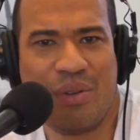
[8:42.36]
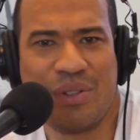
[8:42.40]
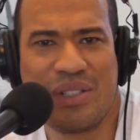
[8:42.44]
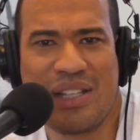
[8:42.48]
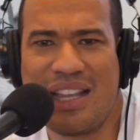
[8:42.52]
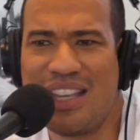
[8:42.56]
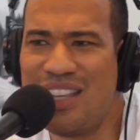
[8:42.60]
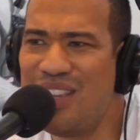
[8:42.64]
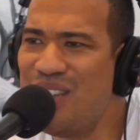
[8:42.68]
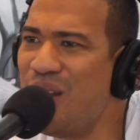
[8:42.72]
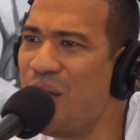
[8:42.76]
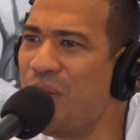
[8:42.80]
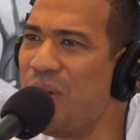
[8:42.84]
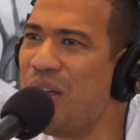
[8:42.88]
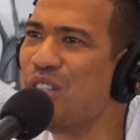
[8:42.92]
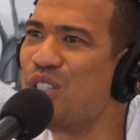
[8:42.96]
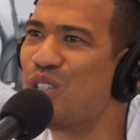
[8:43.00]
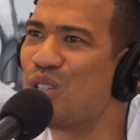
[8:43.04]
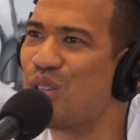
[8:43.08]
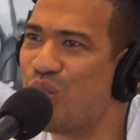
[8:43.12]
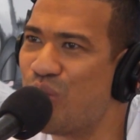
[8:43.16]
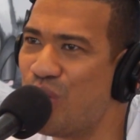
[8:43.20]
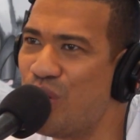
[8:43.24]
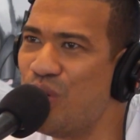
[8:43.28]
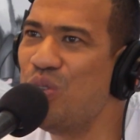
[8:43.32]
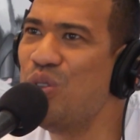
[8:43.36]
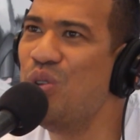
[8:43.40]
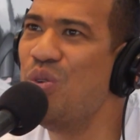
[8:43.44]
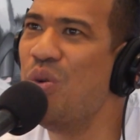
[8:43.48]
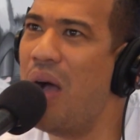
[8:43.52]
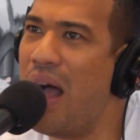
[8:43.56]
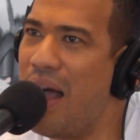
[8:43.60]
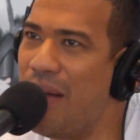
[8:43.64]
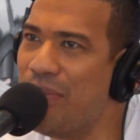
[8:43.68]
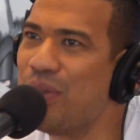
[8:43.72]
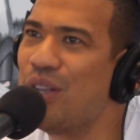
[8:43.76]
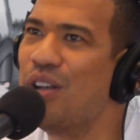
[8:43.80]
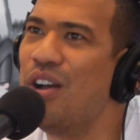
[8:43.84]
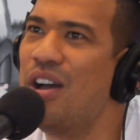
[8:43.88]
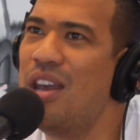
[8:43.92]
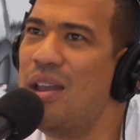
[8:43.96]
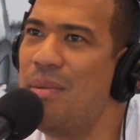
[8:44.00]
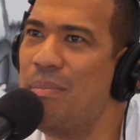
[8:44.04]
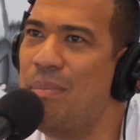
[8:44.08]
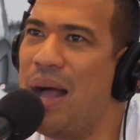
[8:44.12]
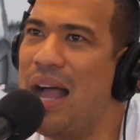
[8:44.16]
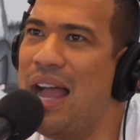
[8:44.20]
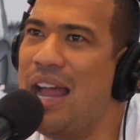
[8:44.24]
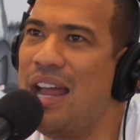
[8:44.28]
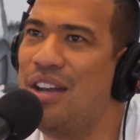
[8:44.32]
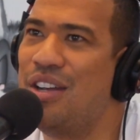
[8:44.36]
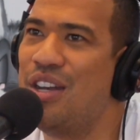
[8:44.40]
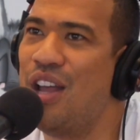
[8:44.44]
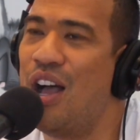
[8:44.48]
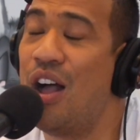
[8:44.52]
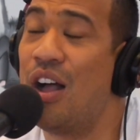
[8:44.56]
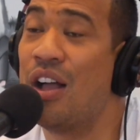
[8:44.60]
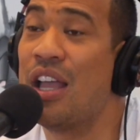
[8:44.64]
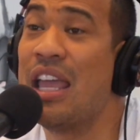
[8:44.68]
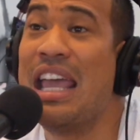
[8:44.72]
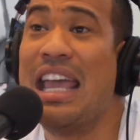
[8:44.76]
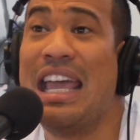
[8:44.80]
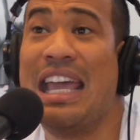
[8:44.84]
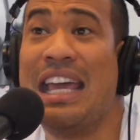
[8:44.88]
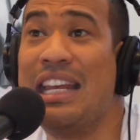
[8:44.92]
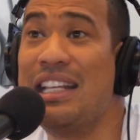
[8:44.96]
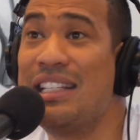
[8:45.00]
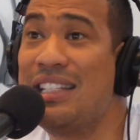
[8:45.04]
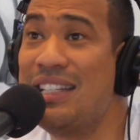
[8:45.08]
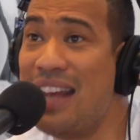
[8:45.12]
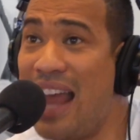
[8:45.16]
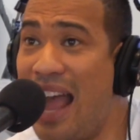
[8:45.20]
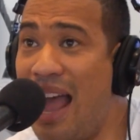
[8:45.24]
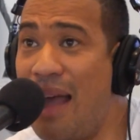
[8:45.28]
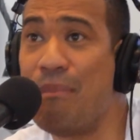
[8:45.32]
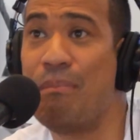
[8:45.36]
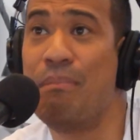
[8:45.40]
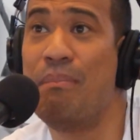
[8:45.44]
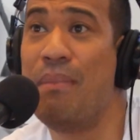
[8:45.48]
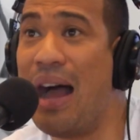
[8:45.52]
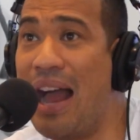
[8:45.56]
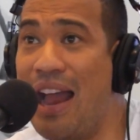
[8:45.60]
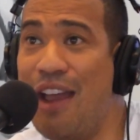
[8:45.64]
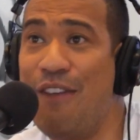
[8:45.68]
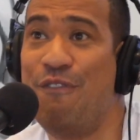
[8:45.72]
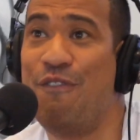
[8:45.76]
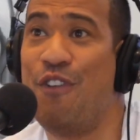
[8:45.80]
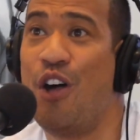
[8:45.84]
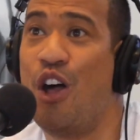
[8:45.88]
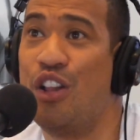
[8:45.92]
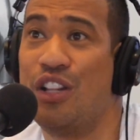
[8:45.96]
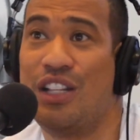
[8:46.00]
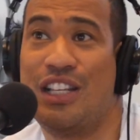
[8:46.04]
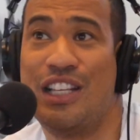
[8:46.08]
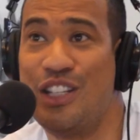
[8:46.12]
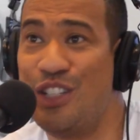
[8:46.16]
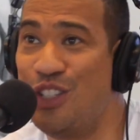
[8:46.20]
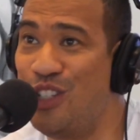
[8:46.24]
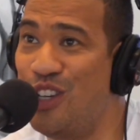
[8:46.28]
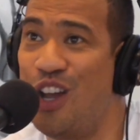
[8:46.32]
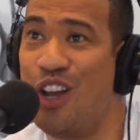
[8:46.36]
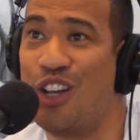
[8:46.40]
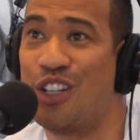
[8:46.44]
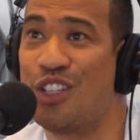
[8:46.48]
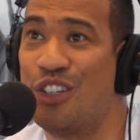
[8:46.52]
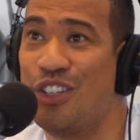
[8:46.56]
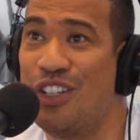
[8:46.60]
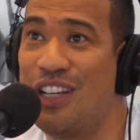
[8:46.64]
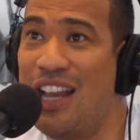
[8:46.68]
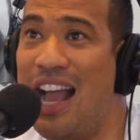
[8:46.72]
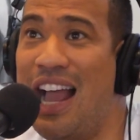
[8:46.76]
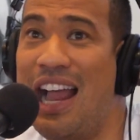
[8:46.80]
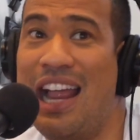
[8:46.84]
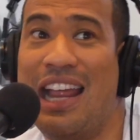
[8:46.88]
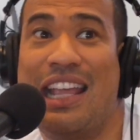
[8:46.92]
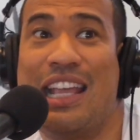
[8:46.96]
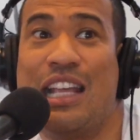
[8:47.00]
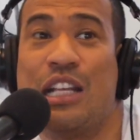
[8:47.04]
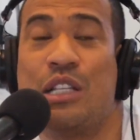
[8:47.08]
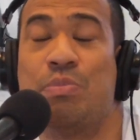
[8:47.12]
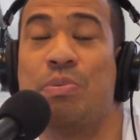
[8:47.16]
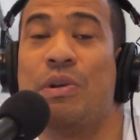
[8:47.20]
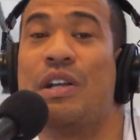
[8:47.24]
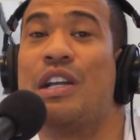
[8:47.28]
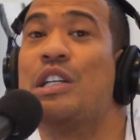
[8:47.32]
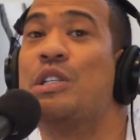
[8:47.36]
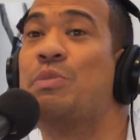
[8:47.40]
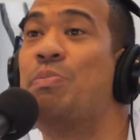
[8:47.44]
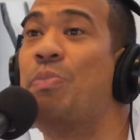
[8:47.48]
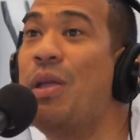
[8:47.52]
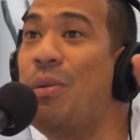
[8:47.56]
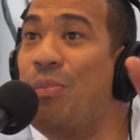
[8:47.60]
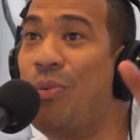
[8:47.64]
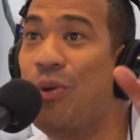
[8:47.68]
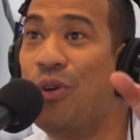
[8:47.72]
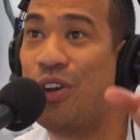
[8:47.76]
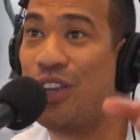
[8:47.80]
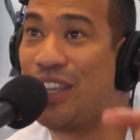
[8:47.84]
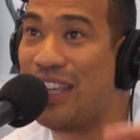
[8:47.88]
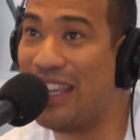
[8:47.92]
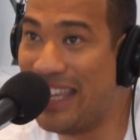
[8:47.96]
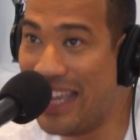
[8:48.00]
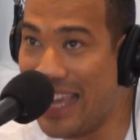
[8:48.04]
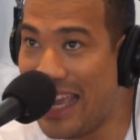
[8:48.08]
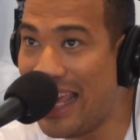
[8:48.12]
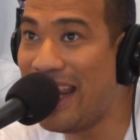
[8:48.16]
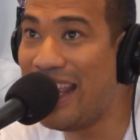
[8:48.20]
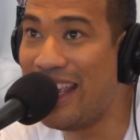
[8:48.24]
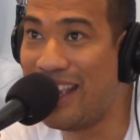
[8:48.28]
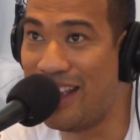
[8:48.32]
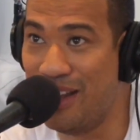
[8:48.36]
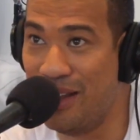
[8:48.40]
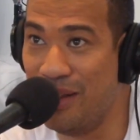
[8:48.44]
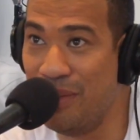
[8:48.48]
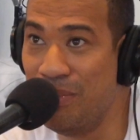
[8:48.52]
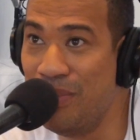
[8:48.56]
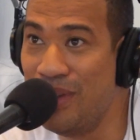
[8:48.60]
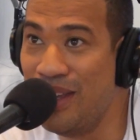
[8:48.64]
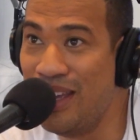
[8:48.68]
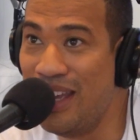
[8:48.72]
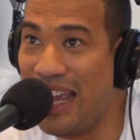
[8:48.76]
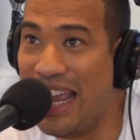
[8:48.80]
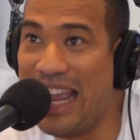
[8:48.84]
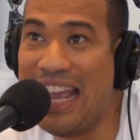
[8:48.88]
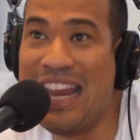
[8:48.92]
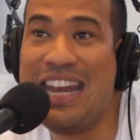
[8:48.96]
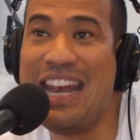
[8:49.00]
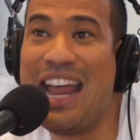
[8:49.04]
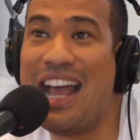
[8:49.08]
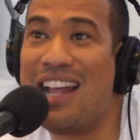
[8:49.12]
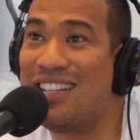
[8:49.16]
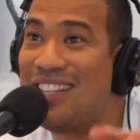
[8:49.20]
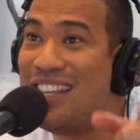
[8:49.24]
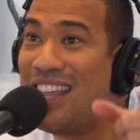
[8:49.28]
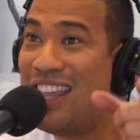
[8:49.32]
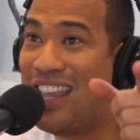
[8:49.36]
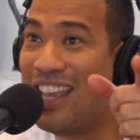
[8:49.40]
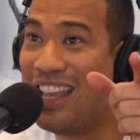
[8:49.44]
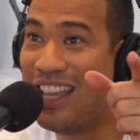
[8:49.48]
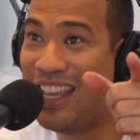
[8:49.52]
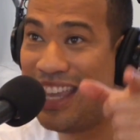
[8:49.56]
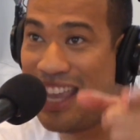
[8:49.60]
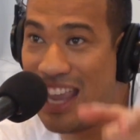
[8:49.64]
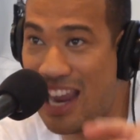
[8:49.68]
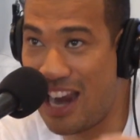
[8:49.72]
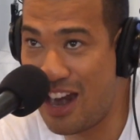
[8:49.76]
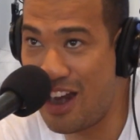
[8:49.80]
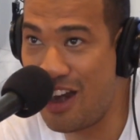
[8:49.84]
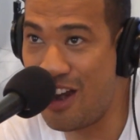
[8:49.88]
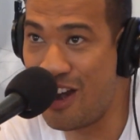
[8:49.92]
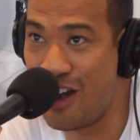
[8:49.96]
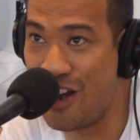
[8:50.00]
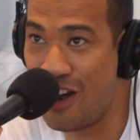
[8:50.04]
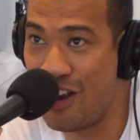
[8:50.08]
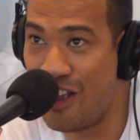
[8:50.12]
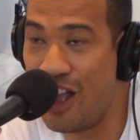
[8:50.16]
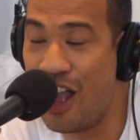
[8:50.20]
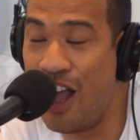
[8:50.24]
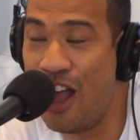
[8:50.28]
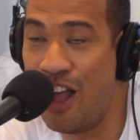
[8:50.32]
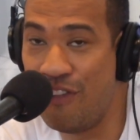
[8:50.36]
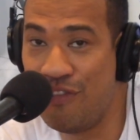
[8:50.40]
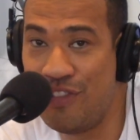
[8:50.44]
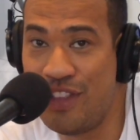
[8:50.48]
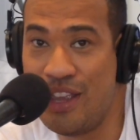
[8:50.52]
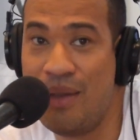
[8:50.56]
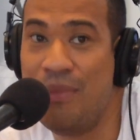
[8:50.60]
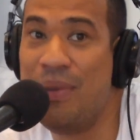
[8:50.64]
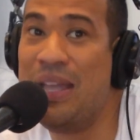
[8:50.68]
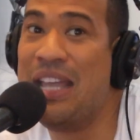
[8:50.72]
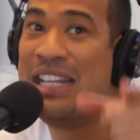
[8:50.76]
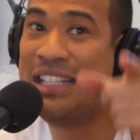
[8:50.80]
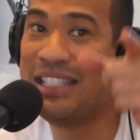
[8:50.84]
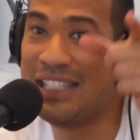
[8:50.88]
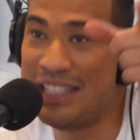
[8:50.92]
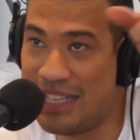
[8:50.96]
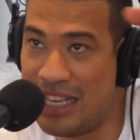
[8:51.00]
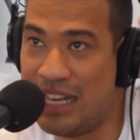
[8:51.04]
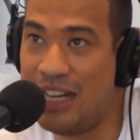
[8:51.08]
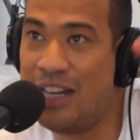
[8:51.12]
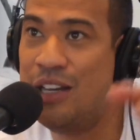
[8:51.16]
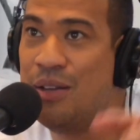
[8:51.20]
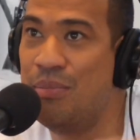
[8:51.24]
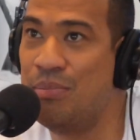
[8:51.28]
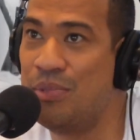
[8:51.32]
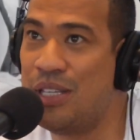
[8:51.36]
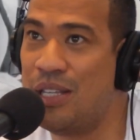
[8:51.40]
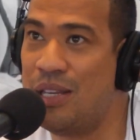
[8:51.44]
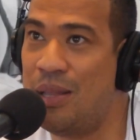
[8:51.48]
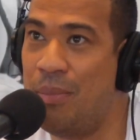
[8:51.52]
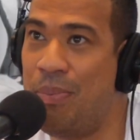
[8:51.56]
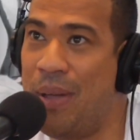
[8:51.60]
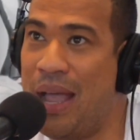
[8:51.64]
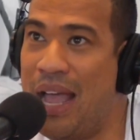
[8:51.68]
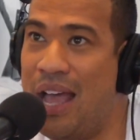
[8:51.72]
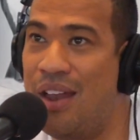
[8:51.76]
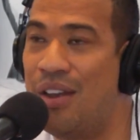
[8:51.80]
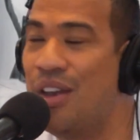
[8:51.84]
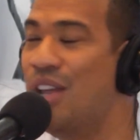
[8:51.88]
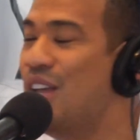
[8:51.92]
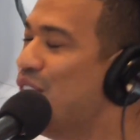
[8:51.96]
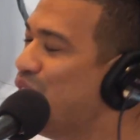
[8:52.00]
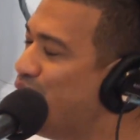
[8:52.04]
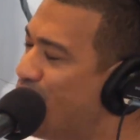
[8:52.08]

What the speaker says: And I was like, you know what? Screw you. I'm going to buy a dog. And it's not my fault these dogs are dying. It's because people are getting them and not taking care of them and sending them to the pound.